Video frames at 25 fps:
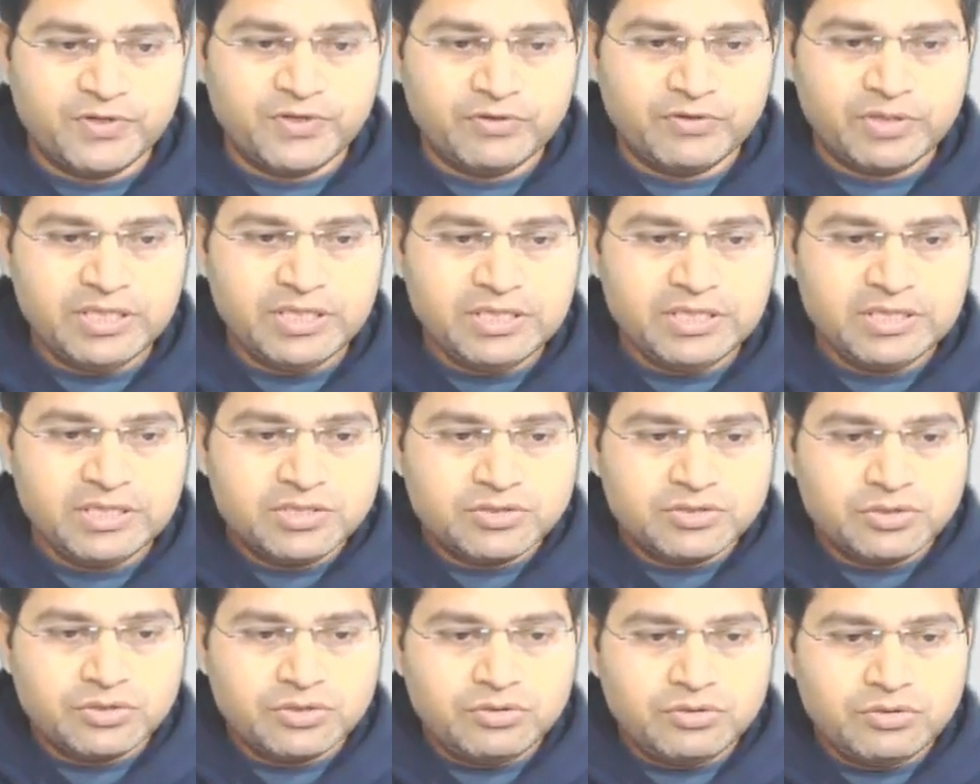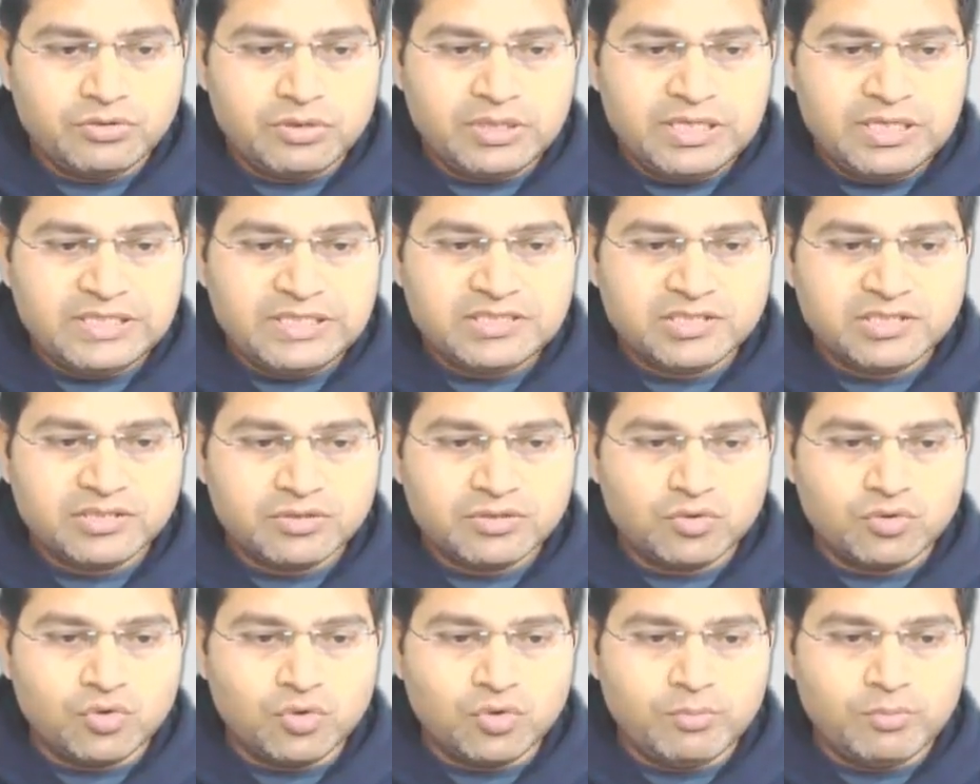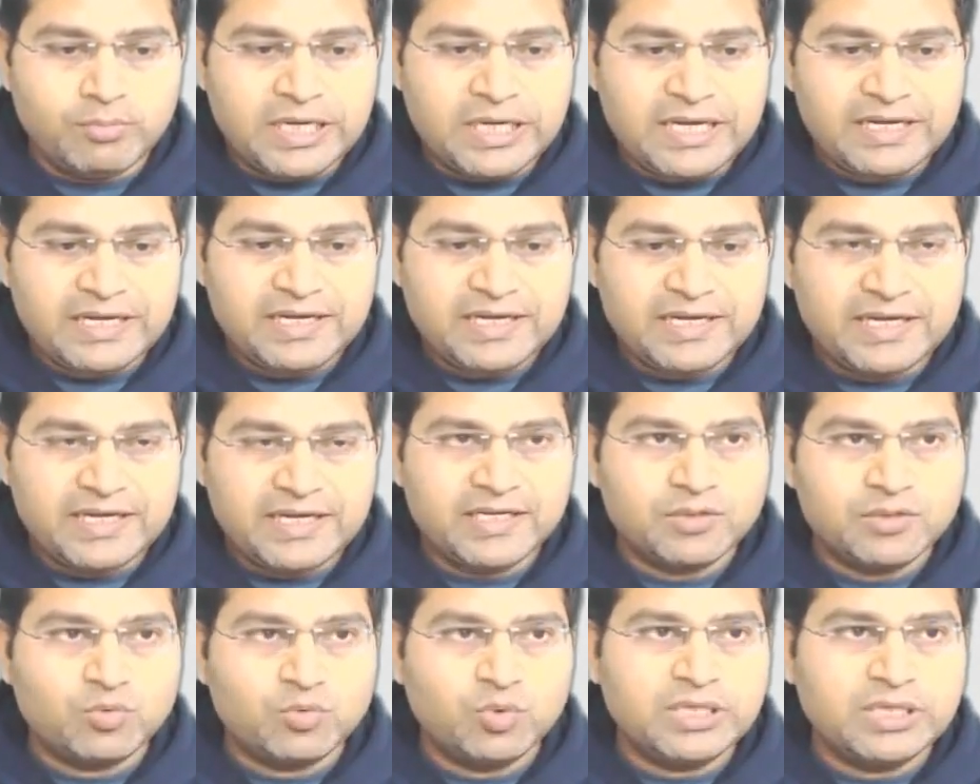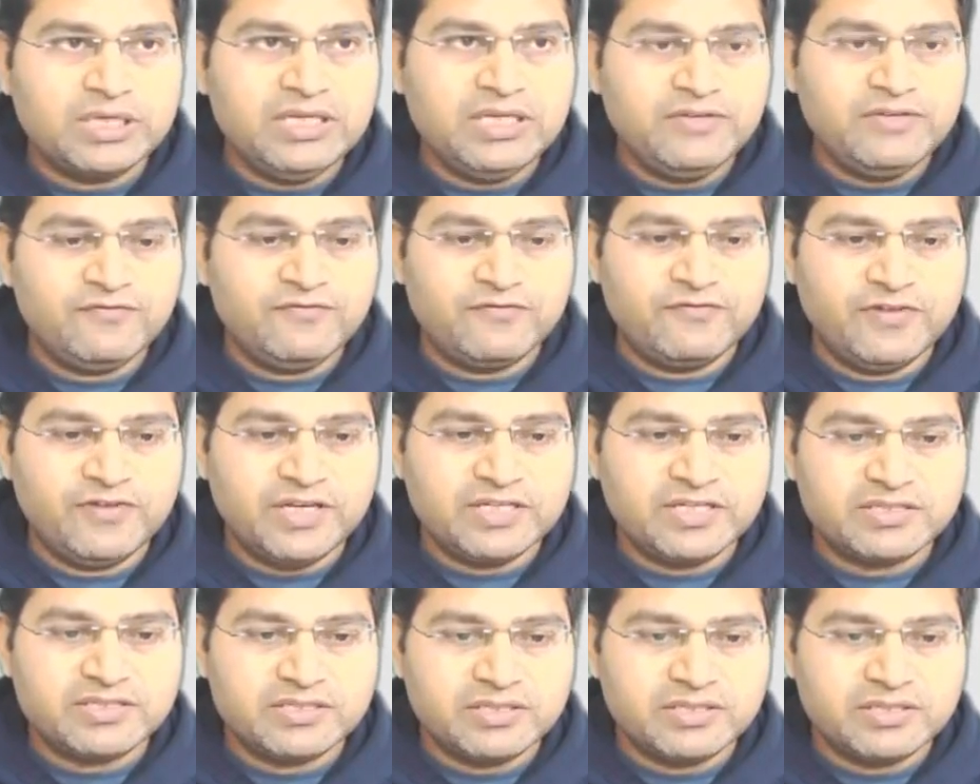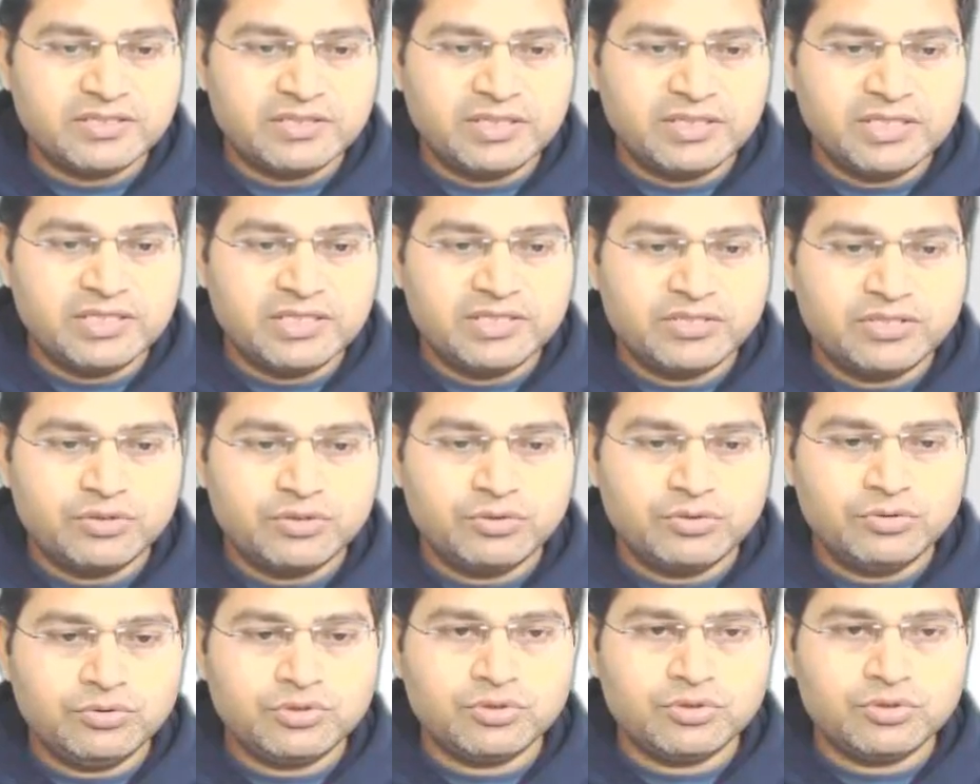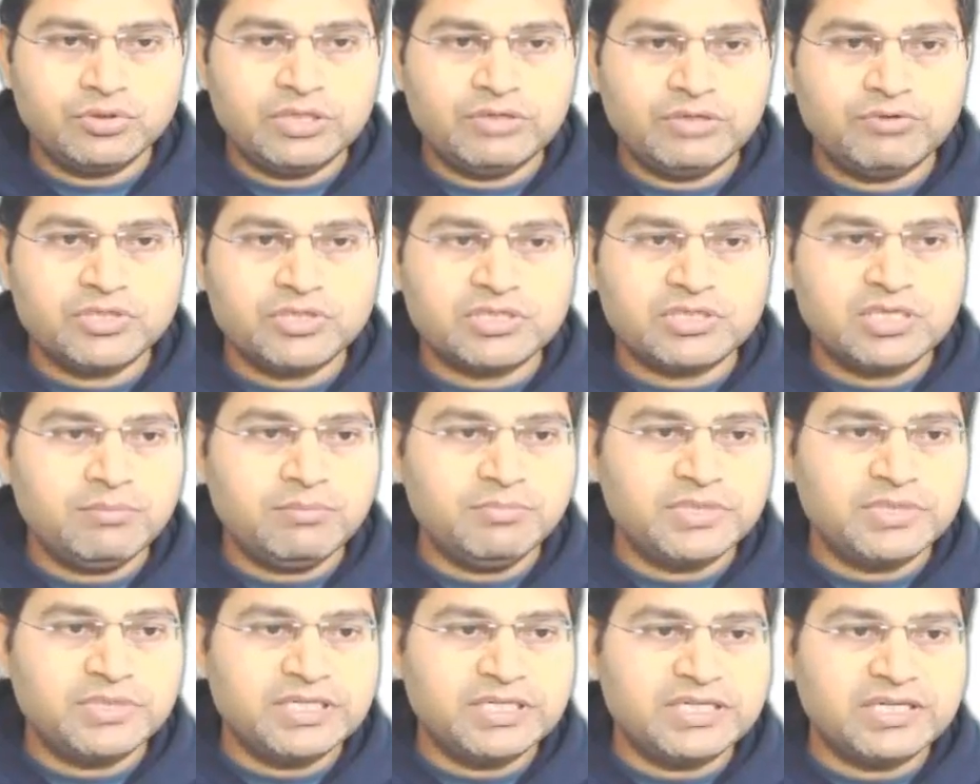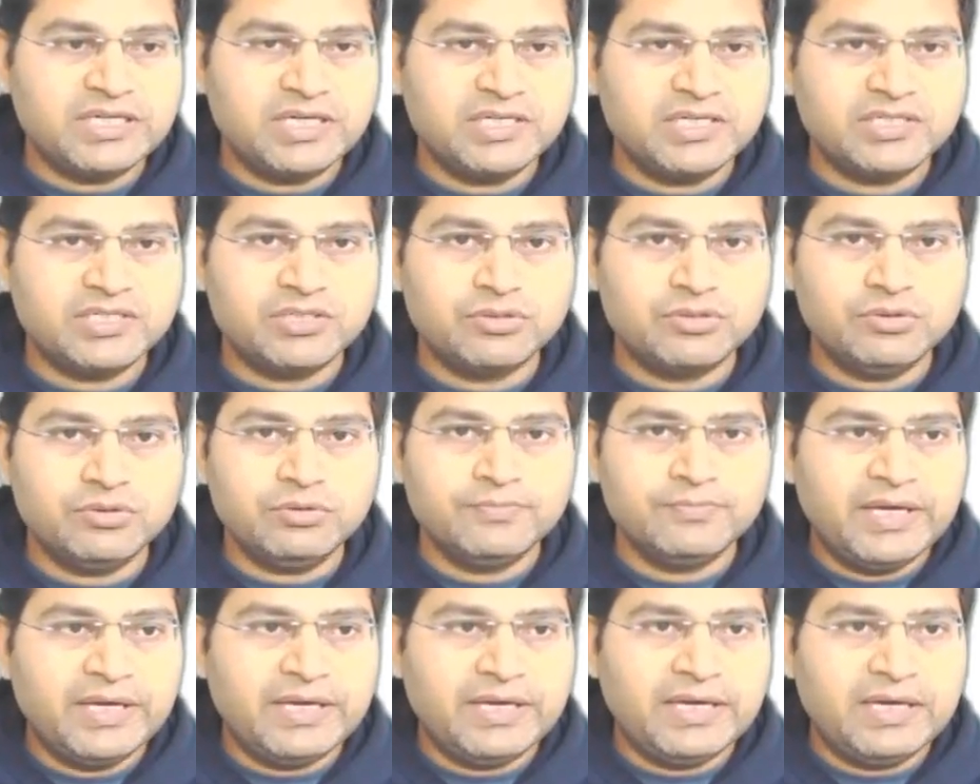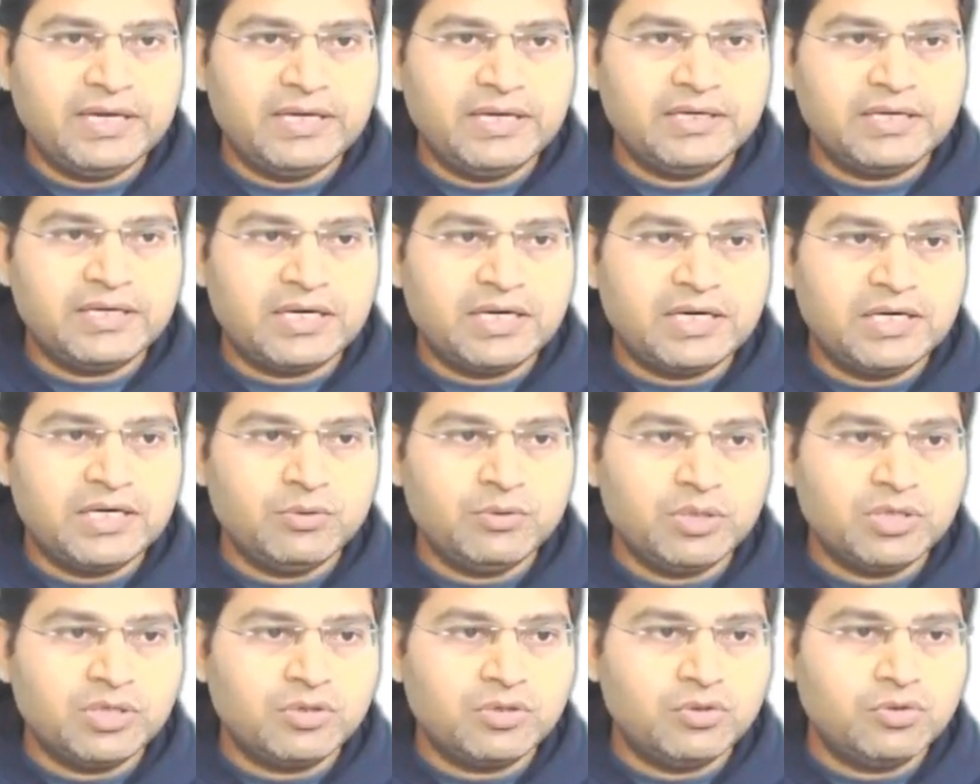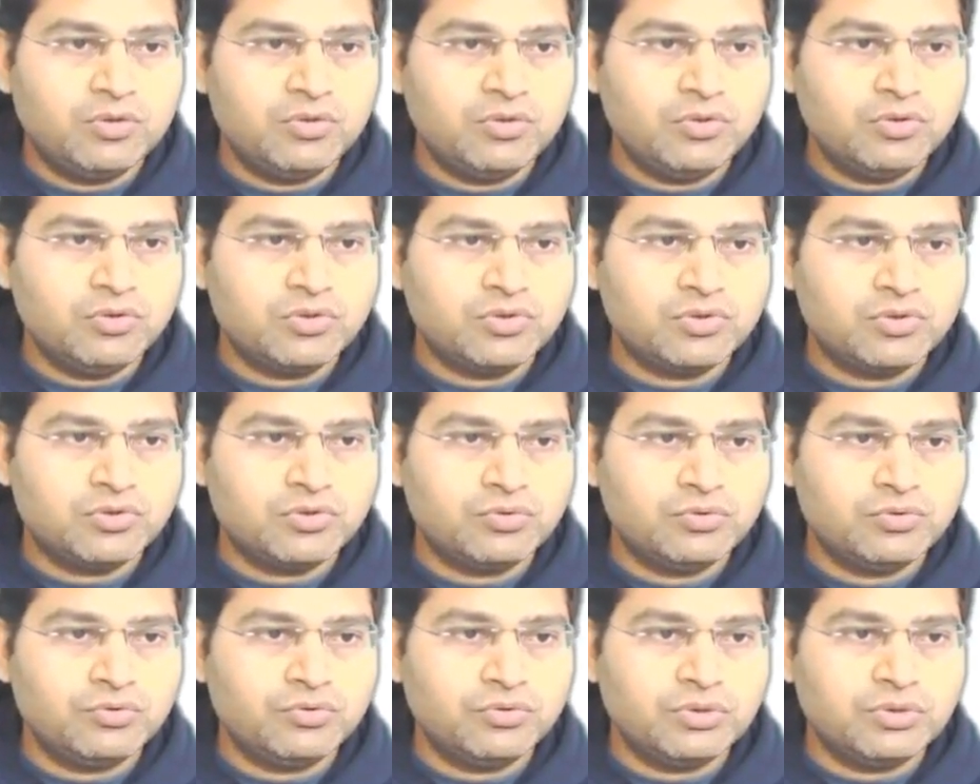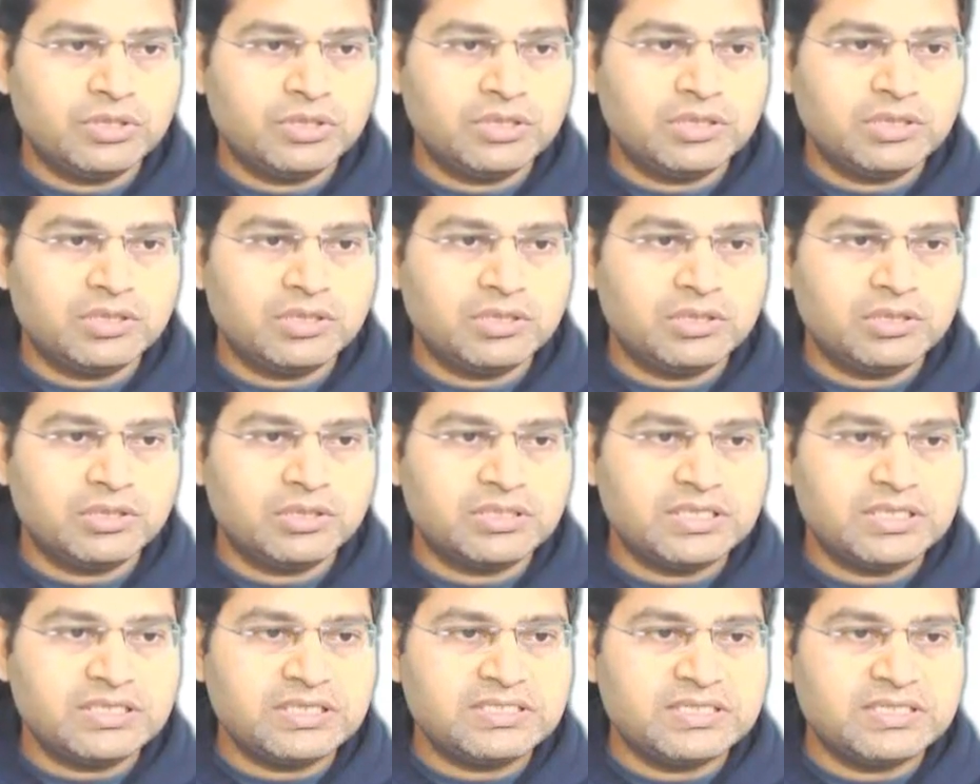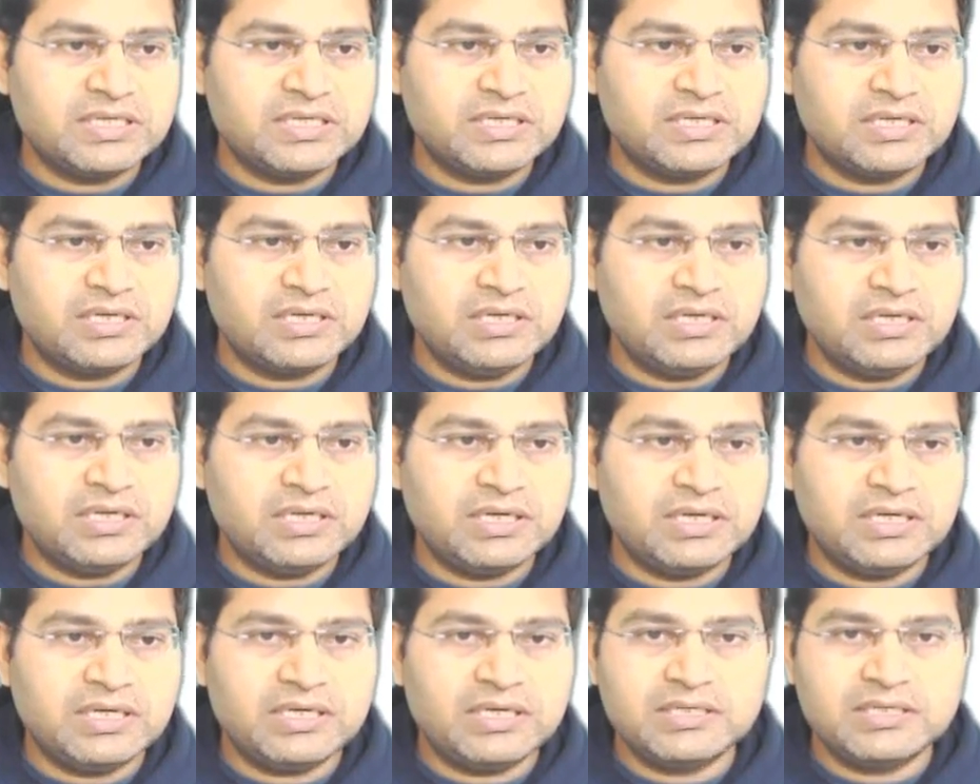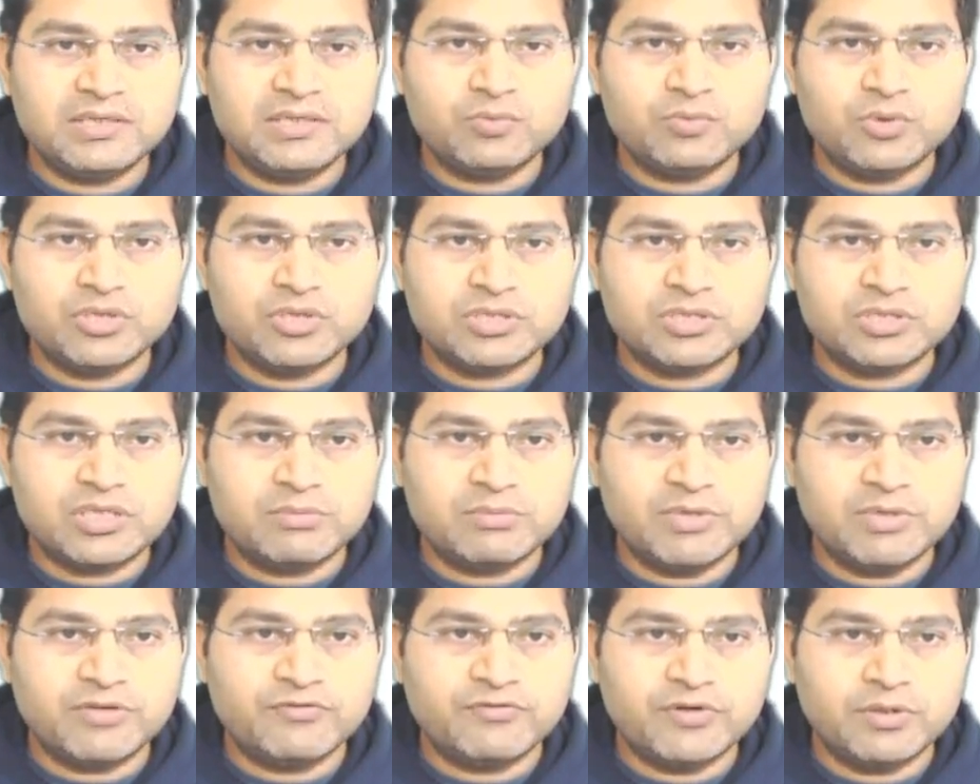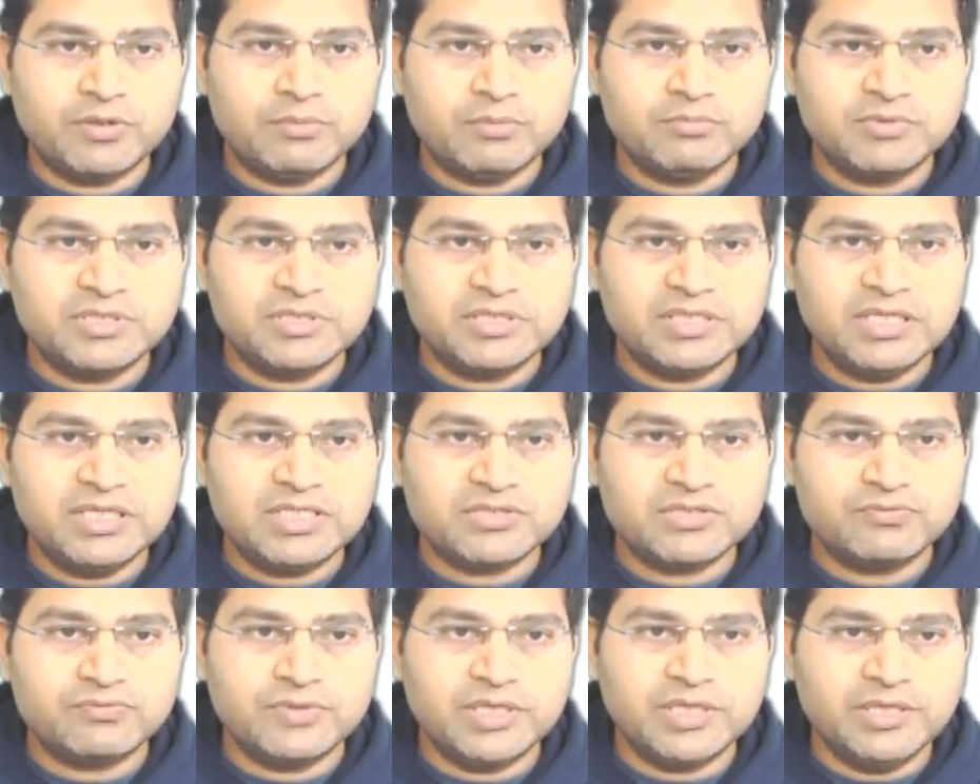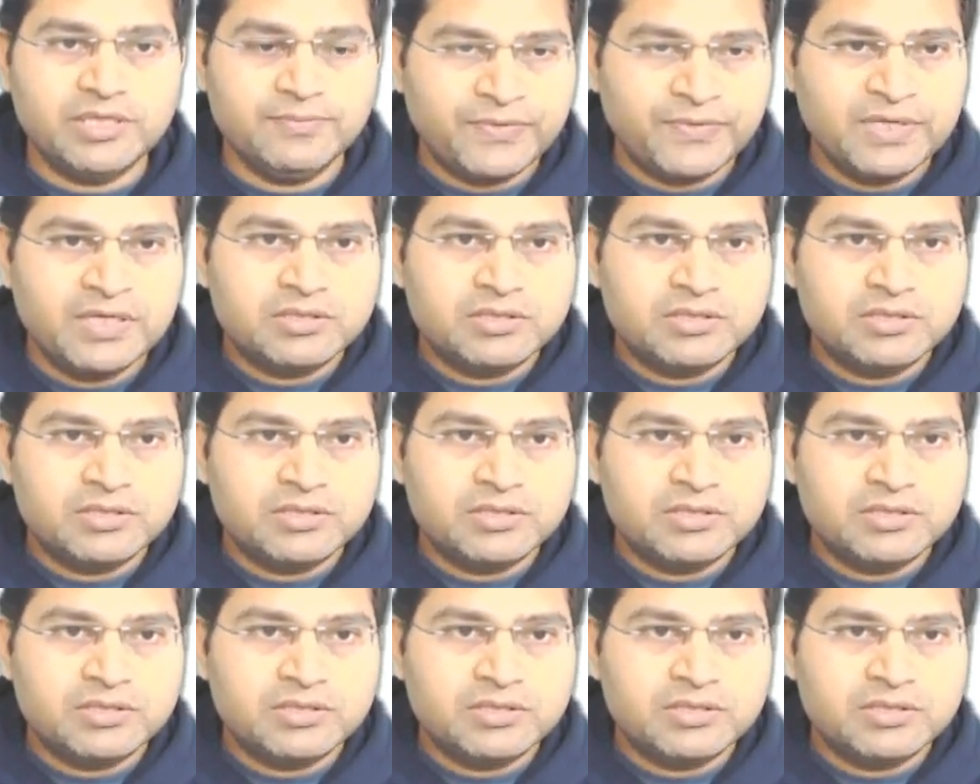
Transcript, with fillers: Okay, so let's go back and quickly fix the issue. So there was some data issue and I will go to the test data and it was coming from CSV.